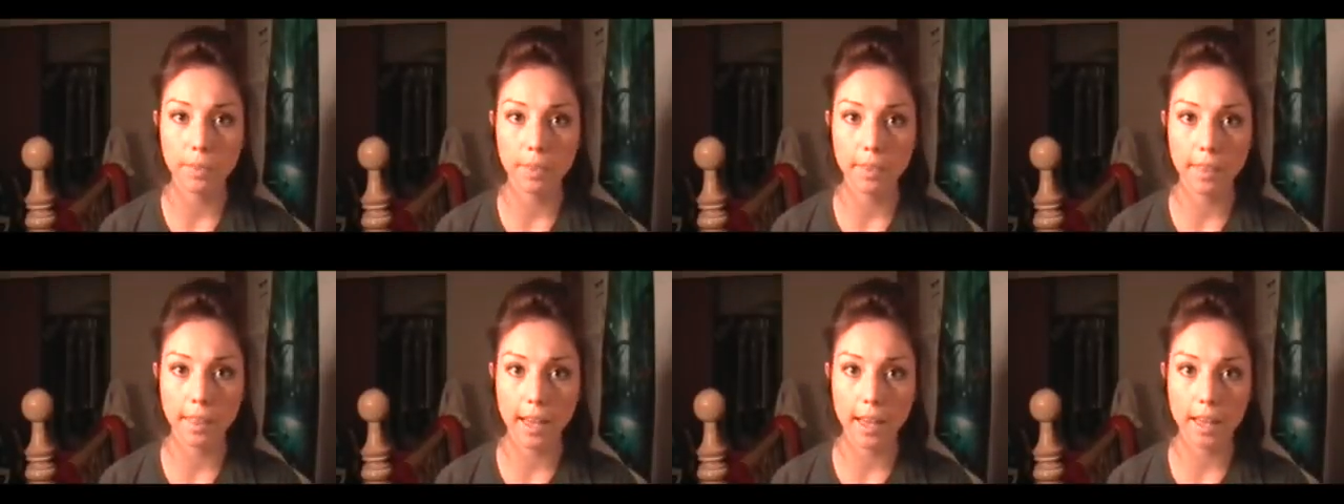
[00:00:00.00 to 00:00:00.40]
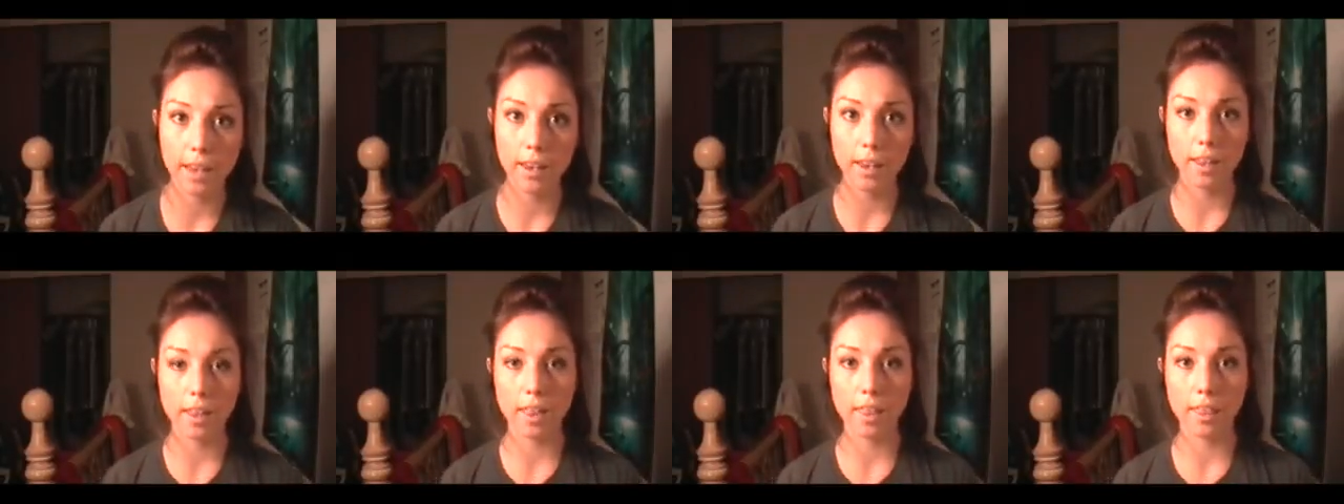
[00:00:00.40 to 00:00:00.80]

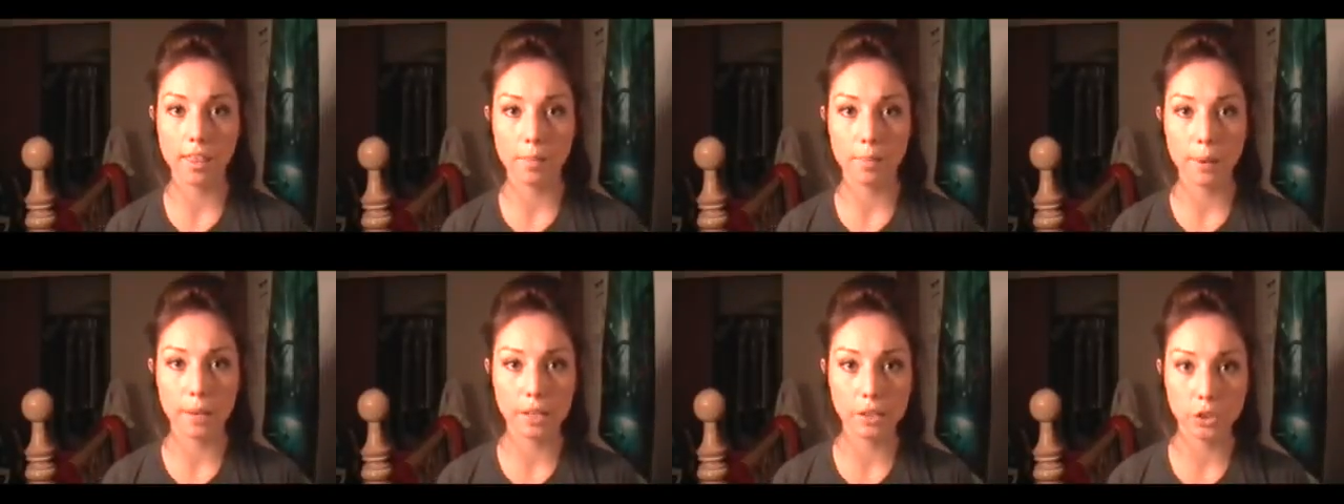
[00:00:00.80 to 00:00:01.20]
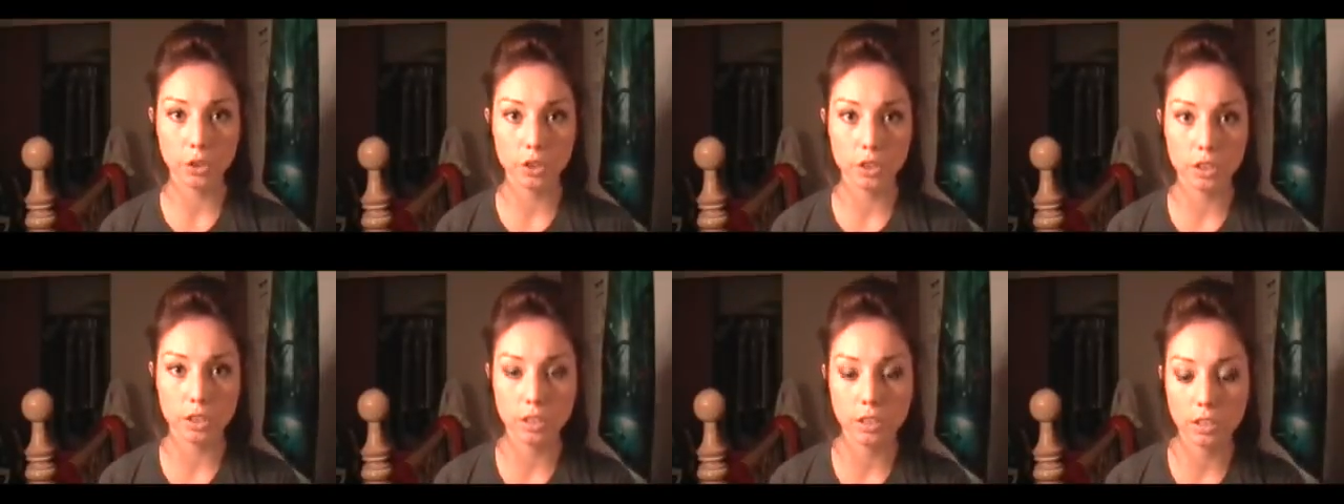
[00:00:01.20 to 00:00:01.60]
that the
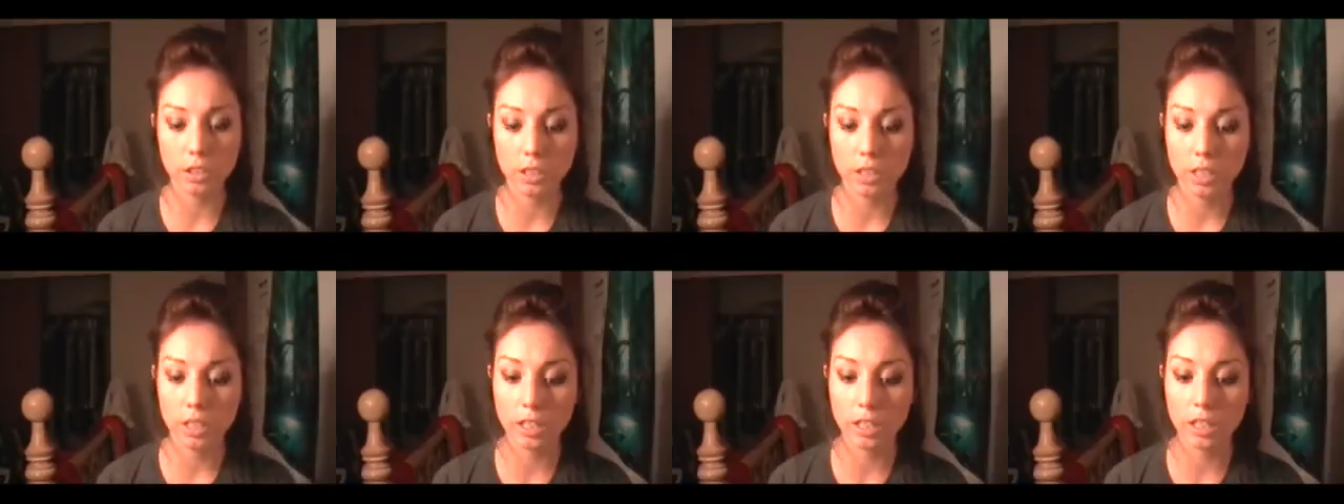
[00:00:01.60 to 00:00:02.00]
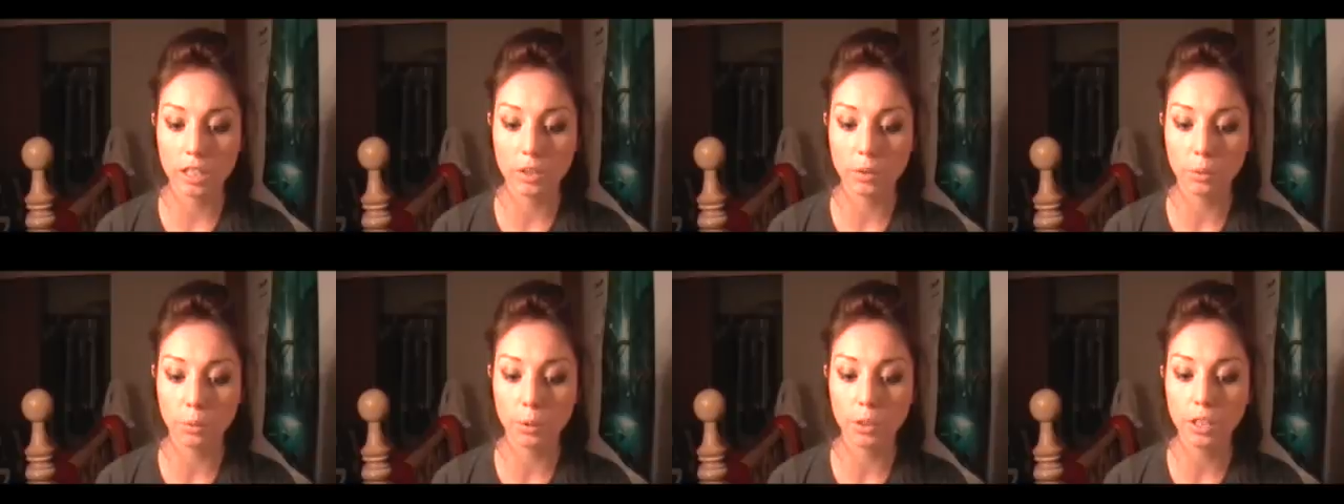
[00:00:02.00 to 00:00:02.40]
patients
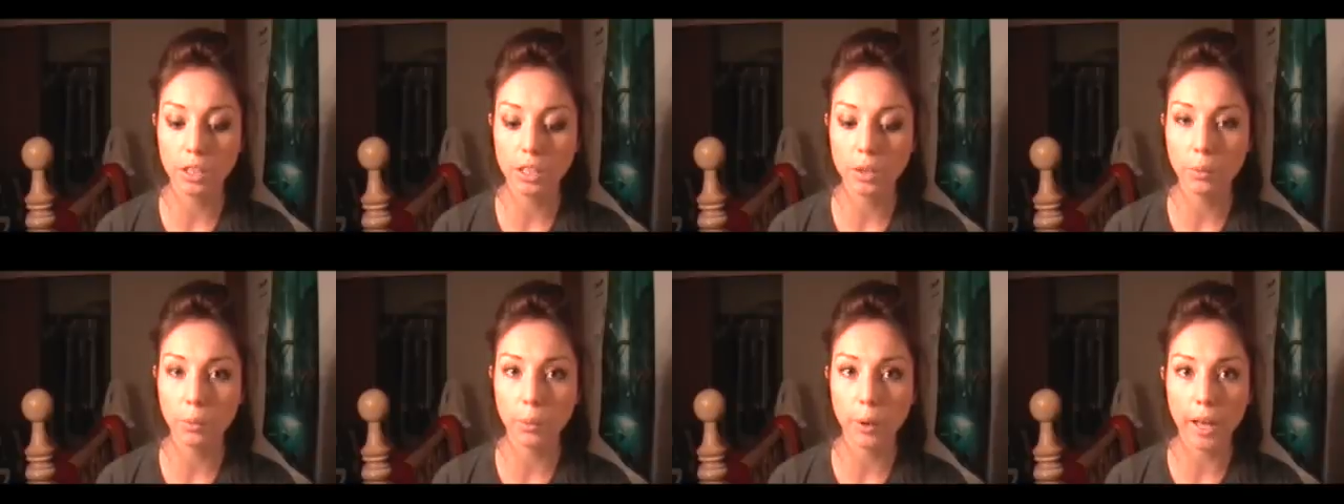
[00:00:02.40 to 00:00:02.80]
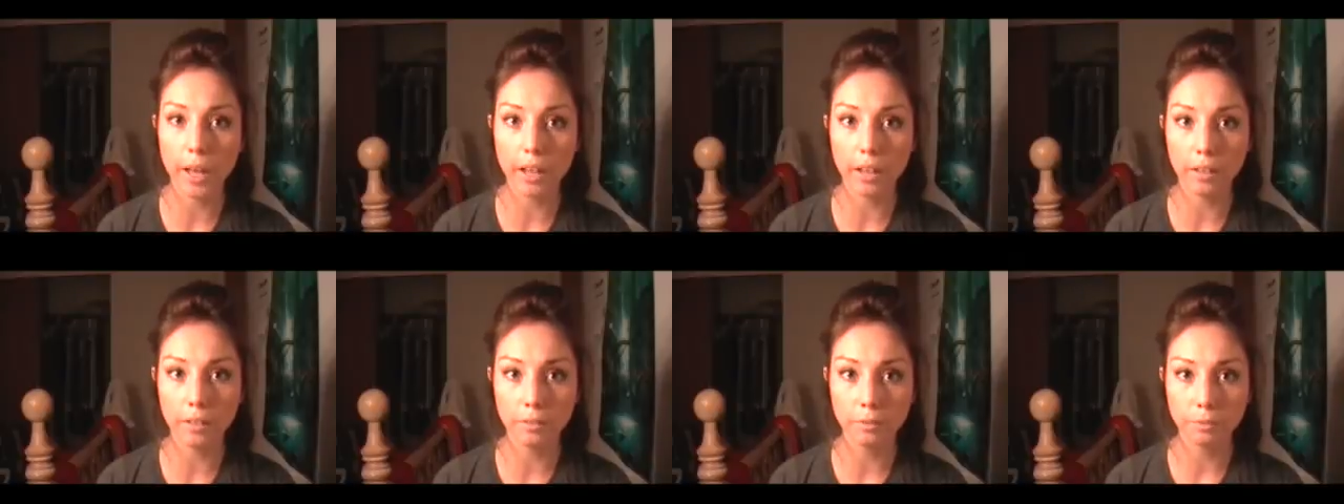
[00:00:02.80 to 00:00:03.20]
did really
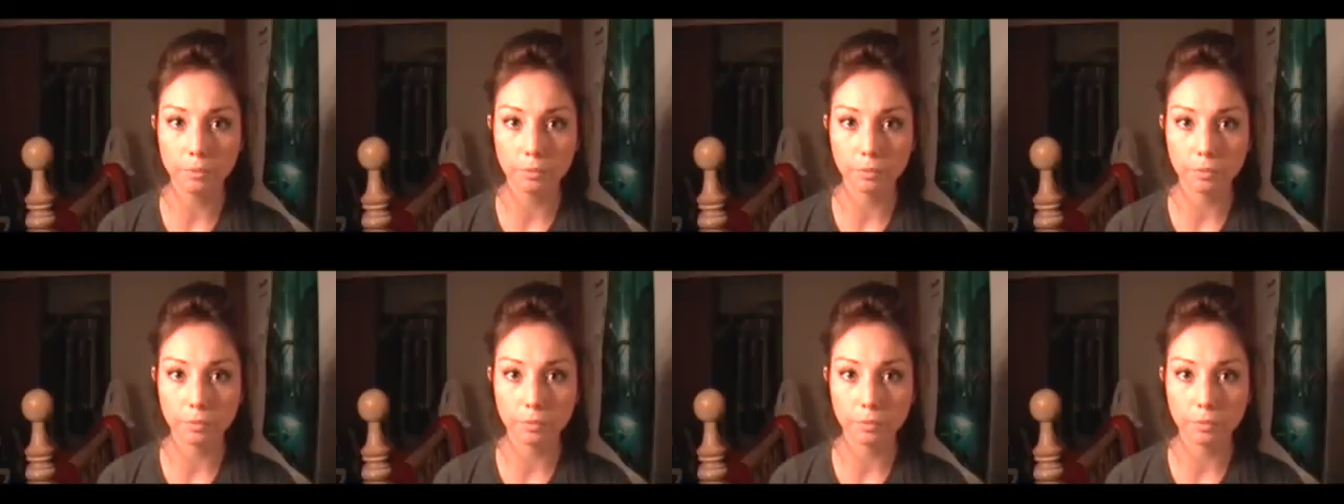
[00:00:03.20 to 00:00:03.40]
well